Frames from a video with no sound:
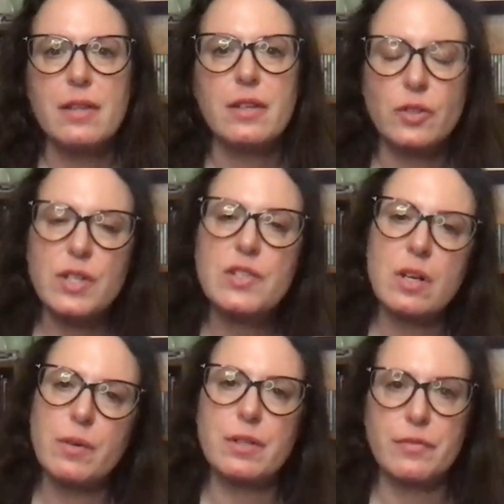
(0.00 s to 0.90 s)
there is
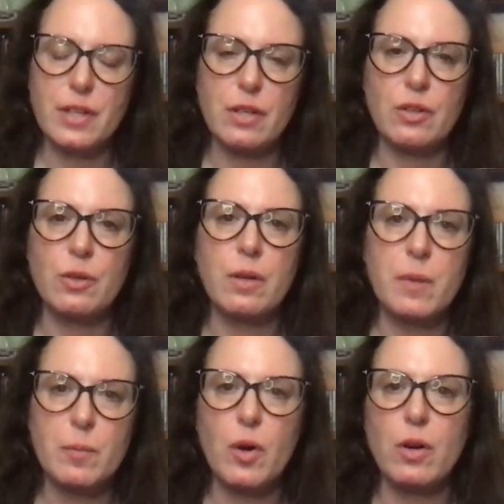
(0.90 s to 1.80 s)
no other figure who had
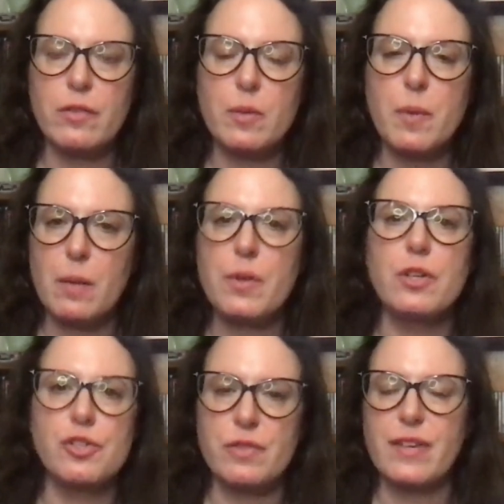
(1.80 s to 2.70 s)
been part of the pop
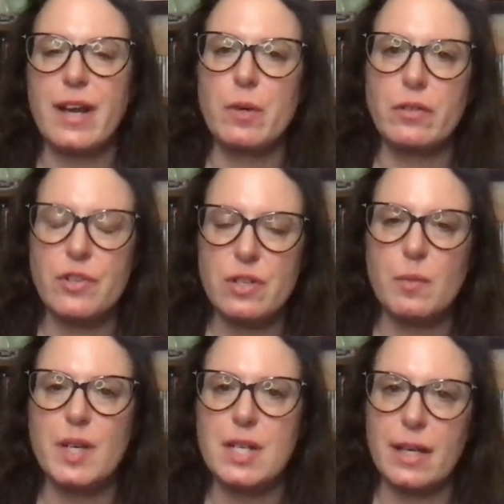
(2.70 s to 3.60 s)
culture fabric for so
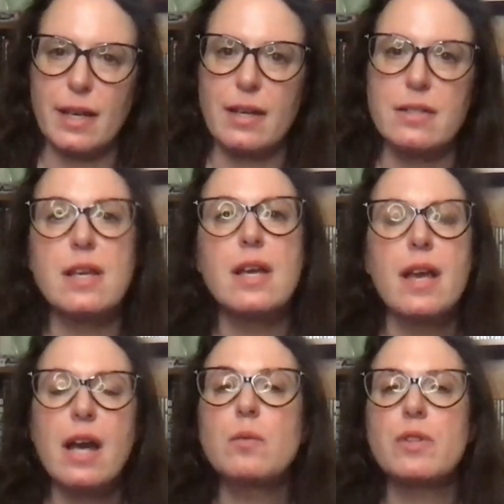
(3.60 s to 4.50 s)
many decades
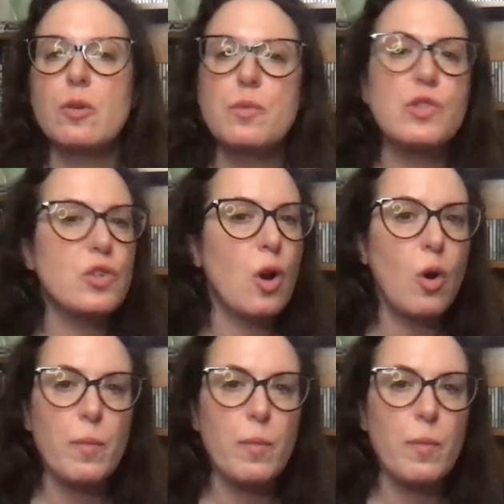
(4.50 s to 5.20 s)
and with whom so